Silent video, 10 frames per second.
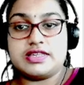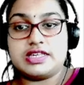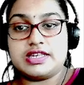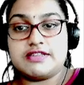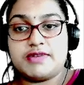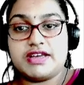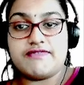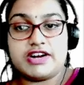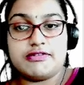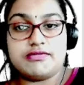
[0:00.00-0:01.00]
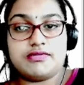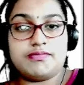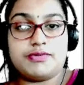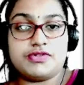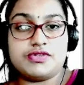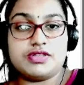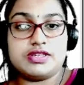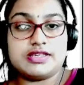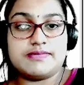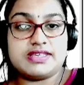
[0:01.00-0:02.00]
This is my one processor,
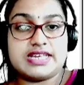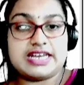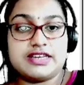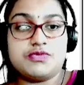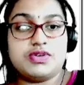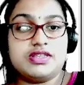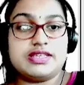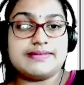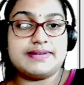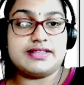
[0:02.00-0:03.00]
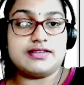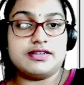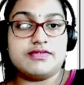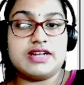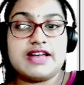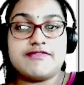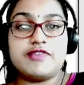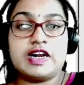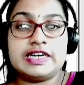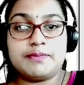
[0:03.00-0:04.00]
this is my second one, this is my third one. I have
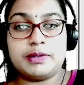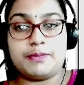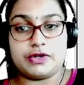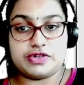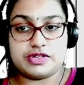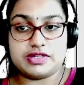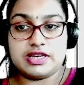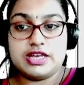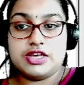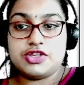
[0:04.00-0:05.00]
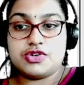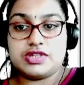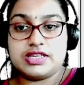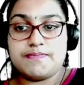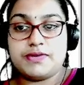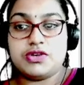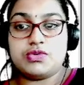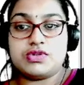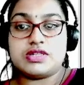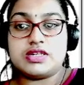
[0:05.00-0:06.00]
multiple processors. So
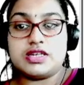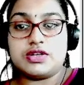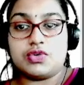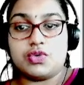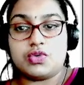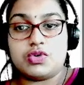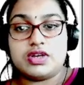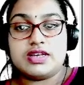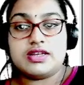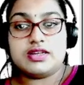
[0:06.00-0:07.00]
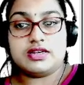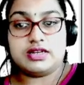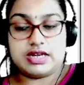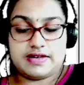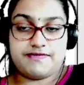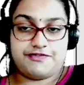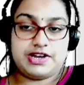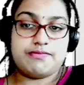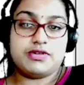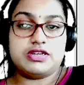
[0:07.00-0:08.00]
CPU 0, and I have
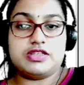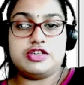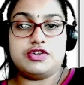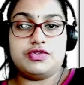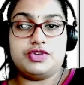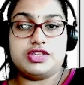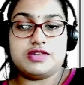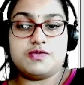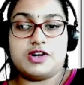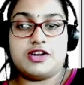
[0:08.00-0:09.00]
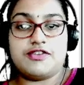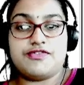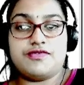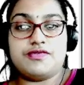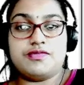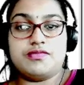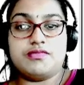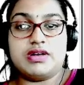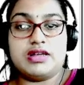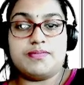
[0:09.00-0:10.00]
numbered it 0. This is one of
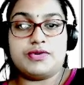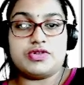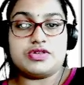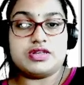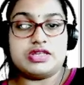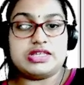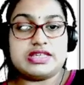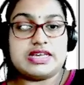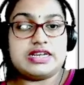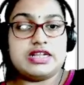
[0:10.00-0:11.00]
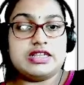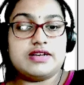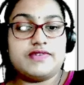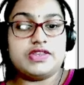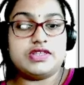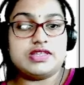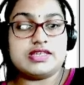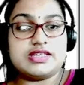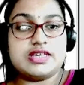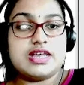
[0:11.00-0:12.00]
my processor, this is another one, this
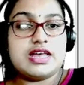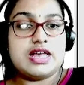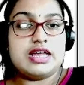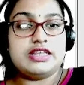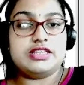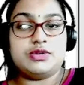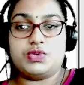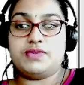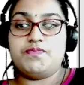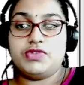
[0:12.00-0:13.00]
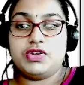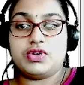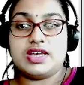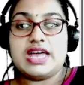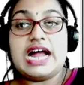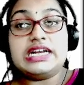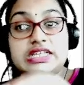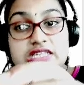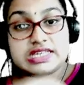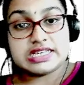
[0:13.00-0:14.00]
is another one. Okay, and
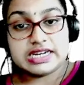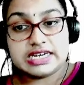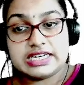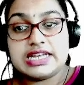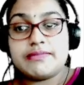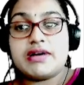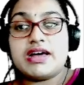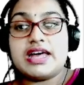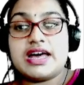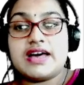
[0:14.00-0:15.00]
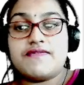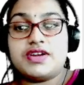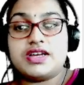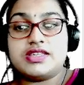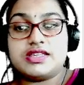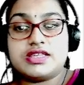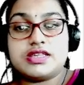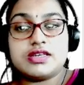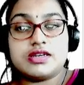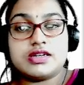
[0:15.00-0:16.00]
inside them I have
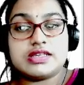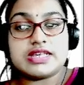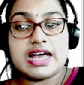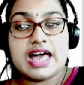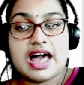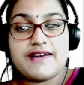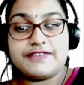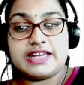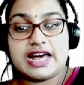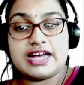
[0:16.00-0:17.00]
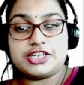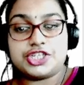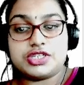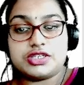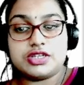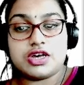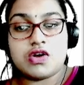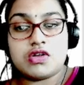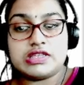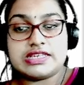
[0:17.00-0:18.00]
registers, I have cache. They are
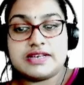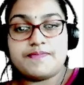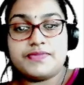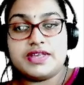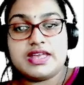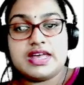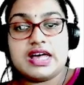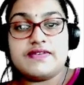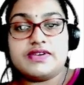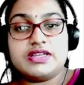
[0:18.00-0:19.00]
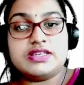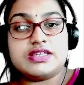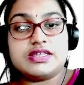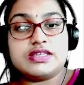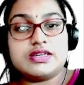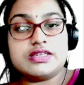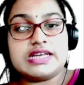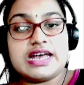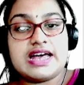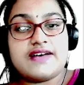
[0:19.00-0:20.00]
all same. I have registers,
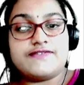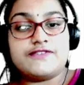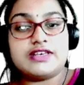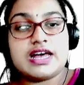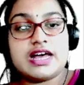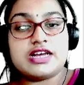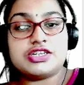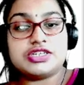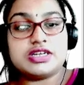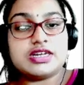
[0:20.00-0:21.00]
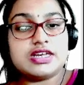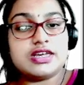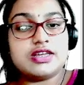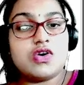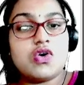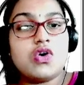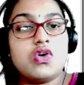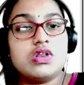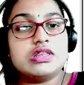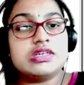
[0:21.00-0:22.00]
I have cache. In
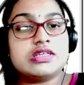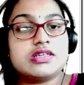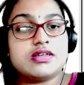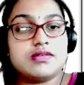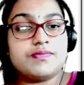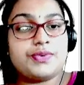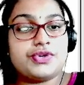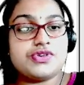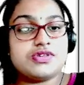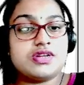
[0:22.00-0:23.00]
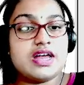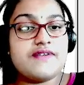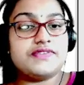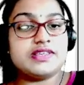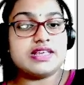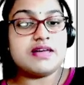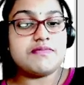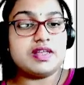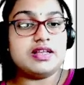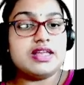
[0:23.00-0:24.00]
all this processor I have the same
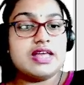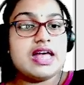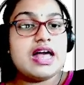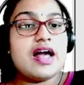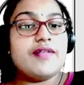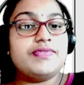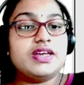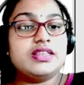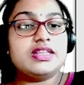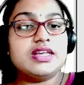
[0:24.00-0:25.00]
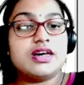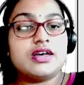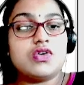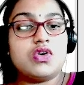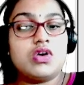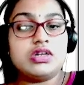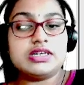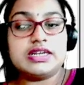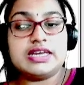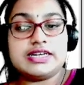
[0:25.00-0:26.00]
thing, and then they are all
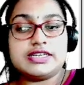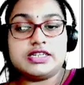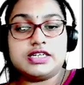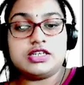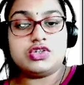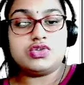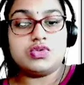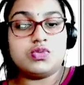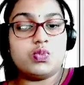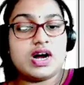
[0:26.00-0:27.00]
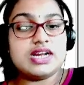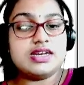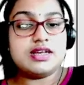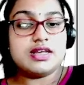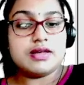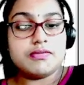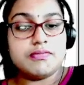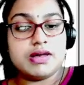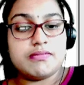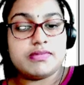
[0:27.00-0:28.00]
connected to one
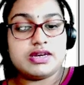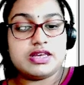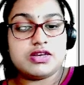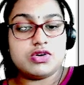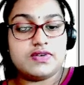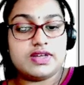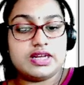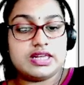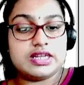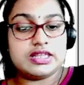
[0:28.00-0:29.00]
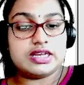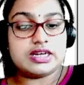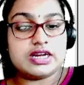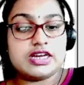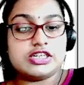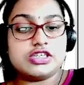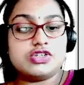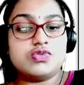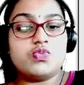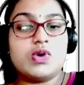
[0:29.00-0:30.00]
memory over here. They are
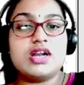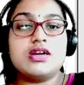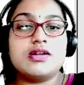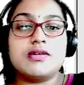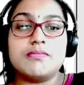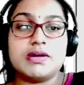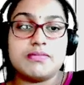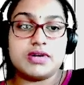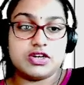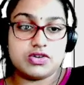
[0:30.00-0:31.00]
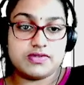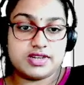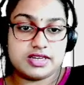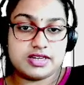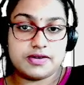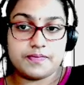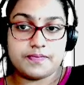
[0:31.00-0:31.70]
connected to one memory over here.